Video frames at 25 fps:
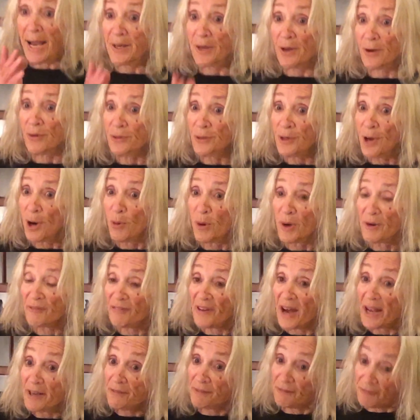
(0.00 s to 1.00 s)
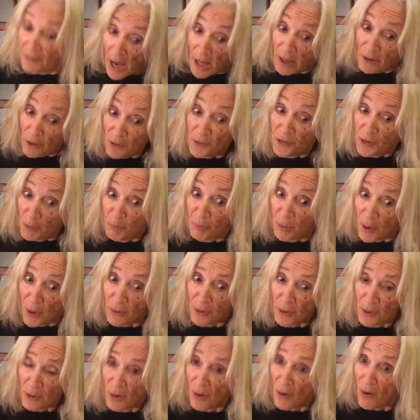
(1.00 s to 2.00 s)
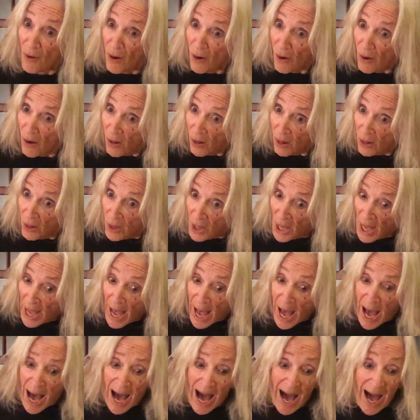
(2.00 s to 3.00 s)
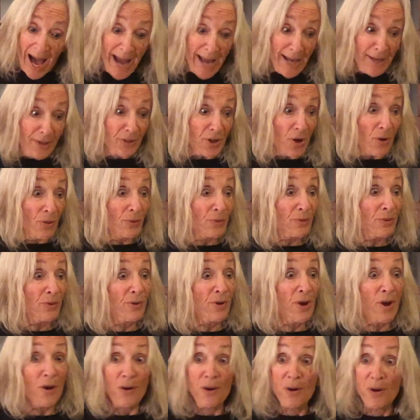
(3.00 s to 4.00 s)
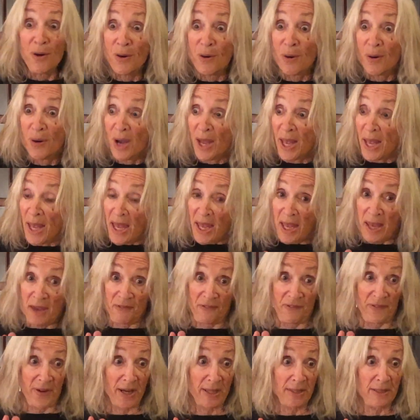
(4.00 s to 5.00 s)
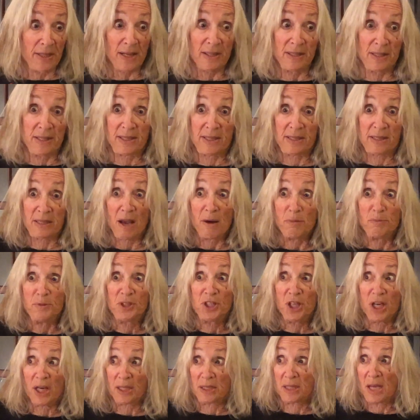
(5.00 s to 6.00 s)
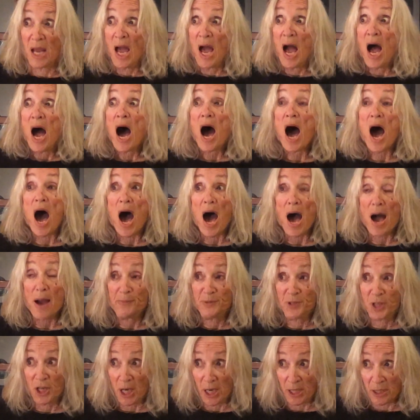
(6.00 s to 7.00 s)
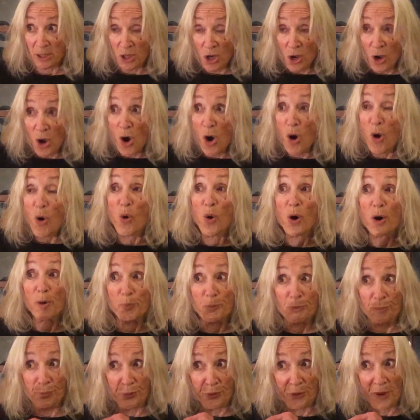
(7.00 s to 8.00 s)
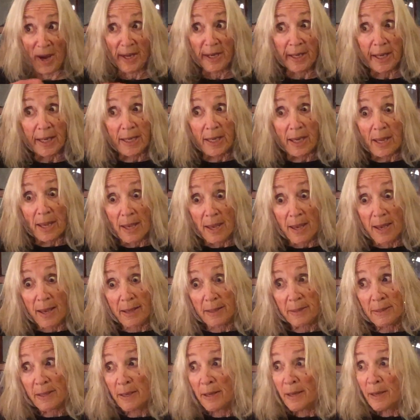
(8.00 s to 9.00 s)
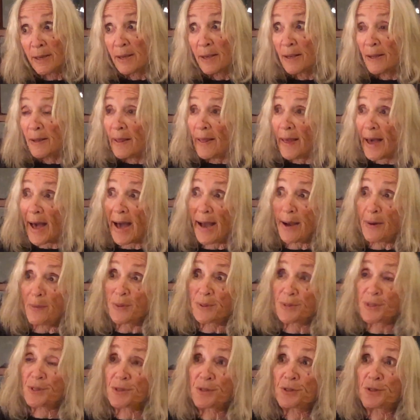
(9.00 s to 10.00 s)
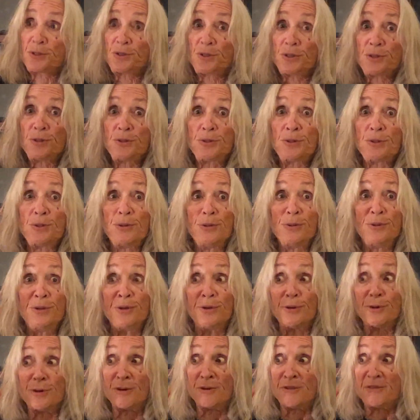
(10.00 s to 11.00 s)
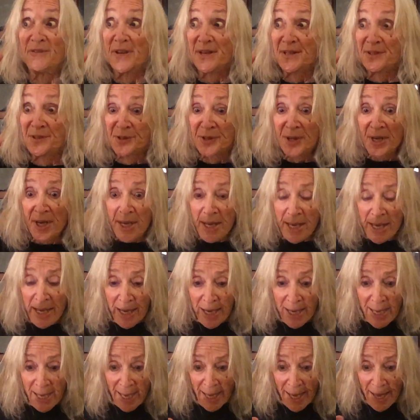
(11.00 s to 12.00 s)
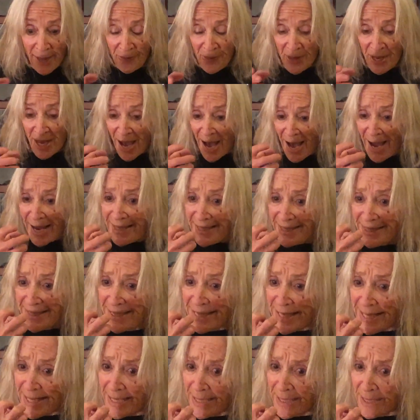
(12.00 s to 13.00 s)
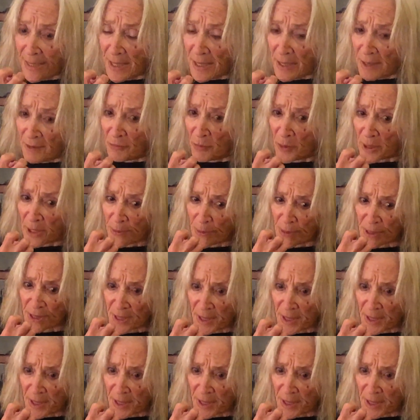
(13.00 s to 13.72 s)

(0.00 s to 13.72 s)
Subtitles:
don't know if I followed the protocol. I don't know if I did subject, object, or predicate. I was too nervous, and the idea of what I was